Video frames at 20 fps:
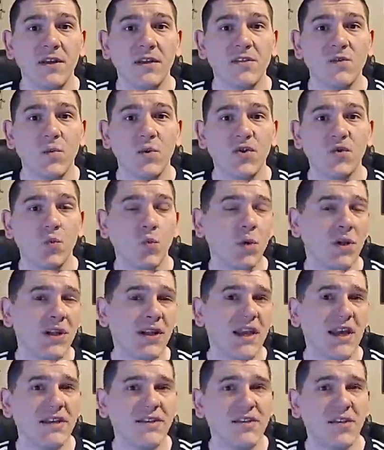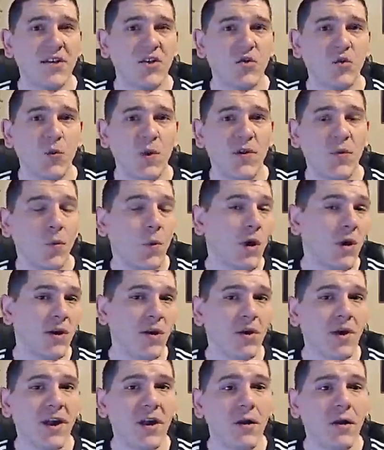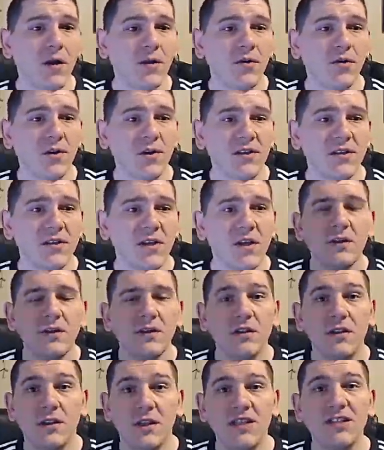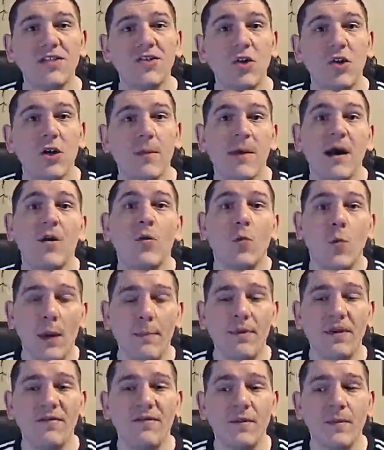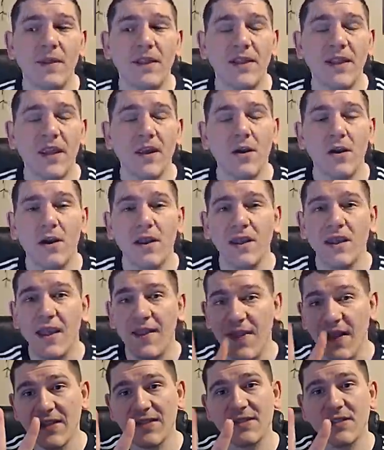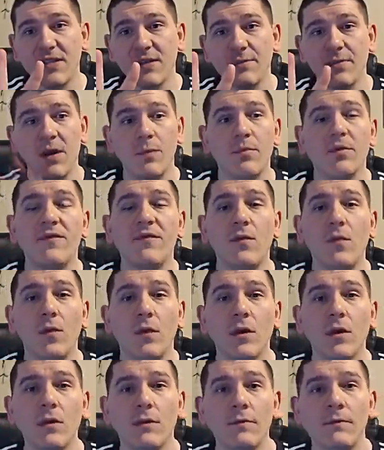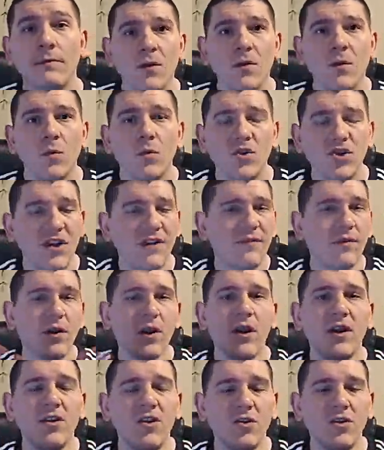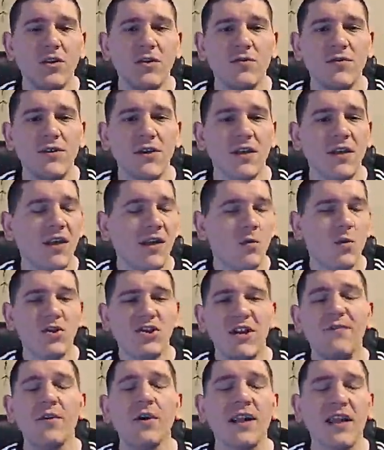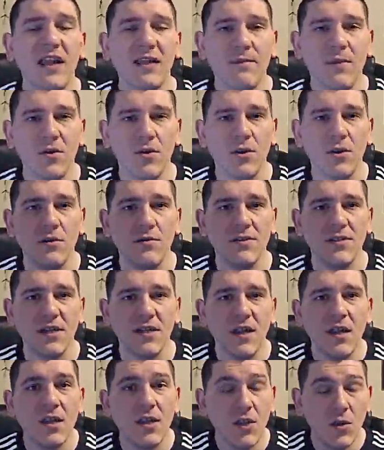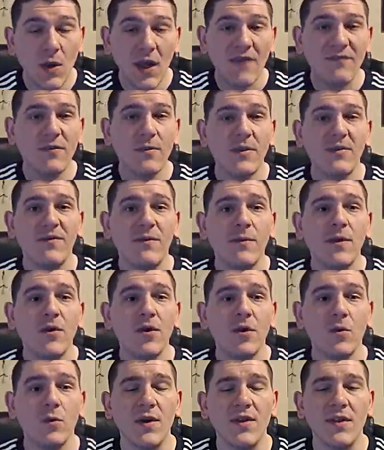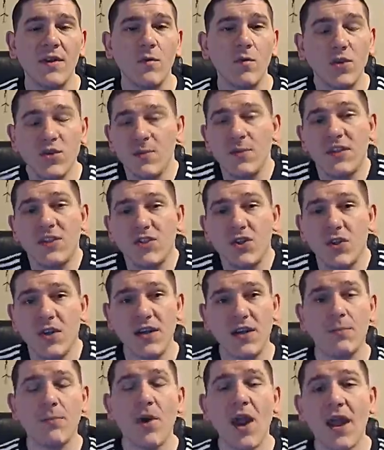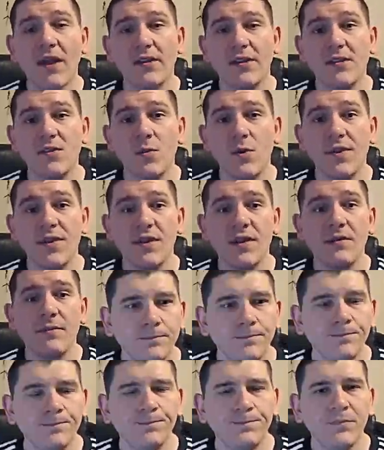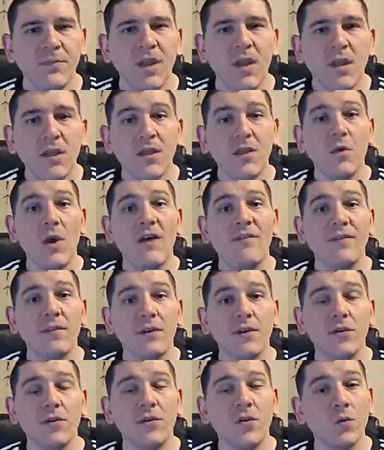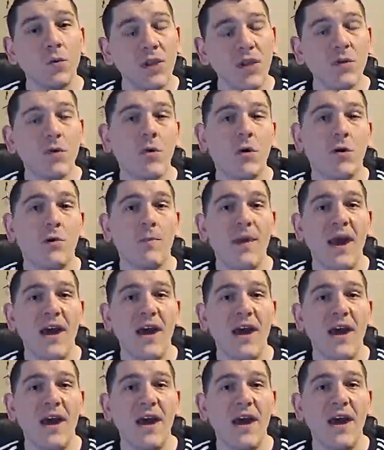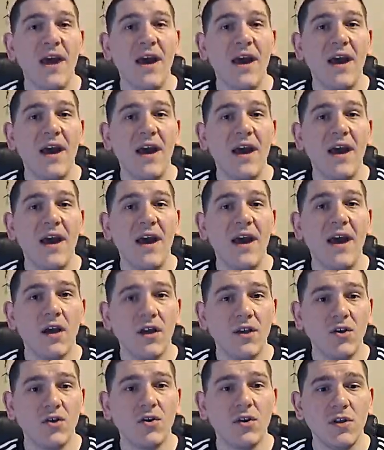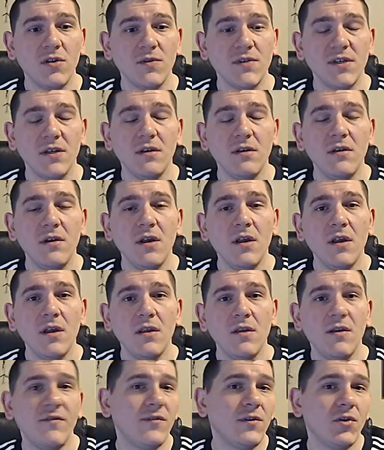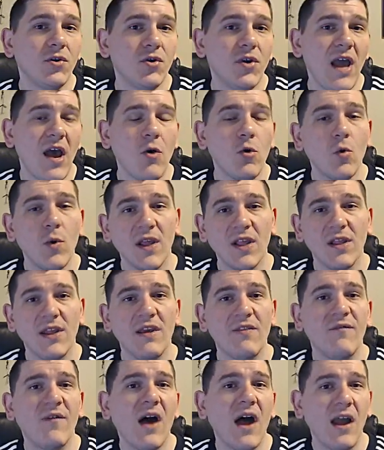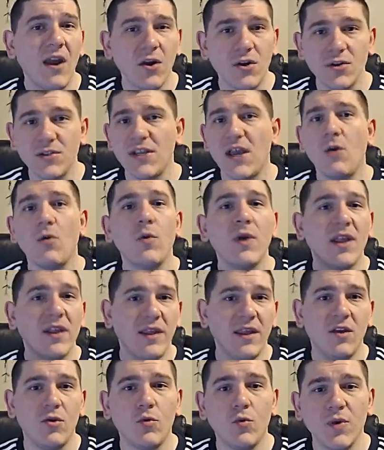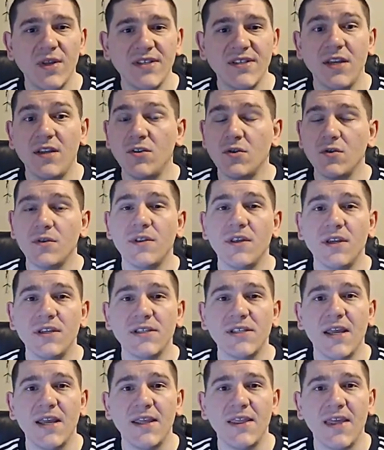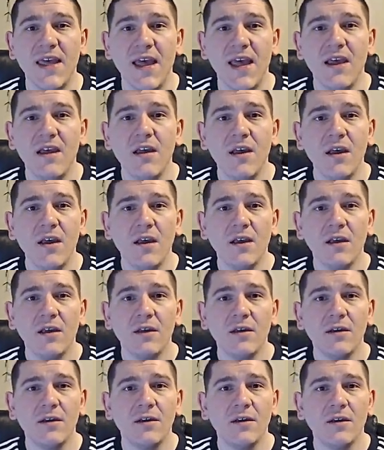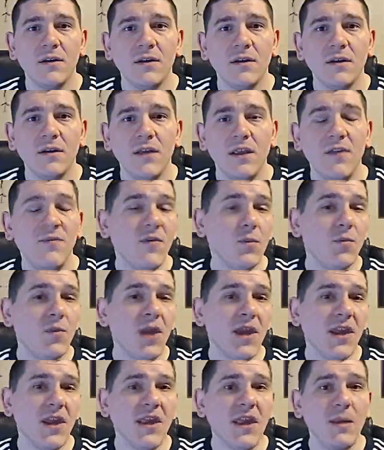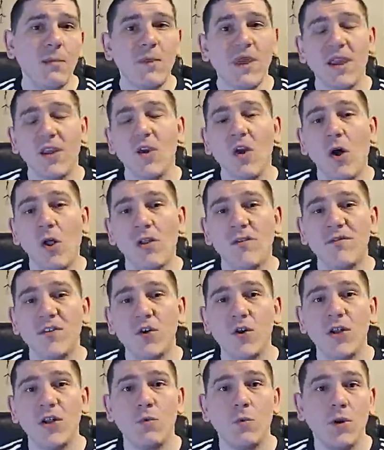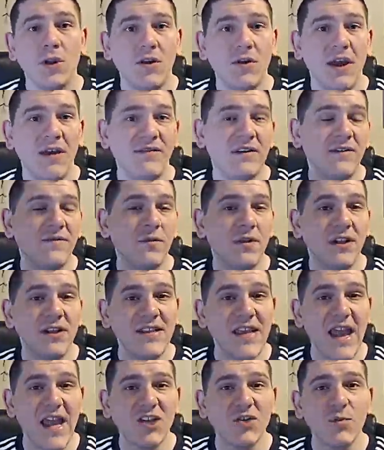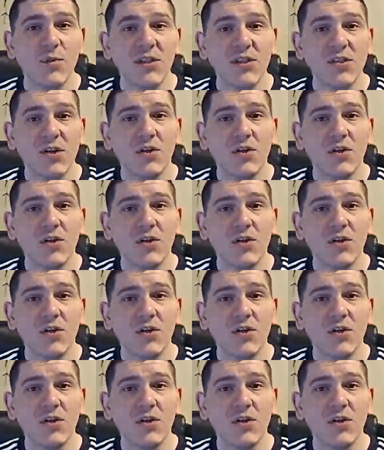which really has to do with where your character is, let's talk about weapon familiarity, and that's tip number 4. Whichever gun you're using in whichever game you're using, you have to be familiar with it, which means you need to practice with it. You have to learn the recoil patterns for whatever gun you're using. You have to learn how quickly it fires, how quickly it'll recenter, things like that. If you're playing a game like Call of Duty where you have different attachments on your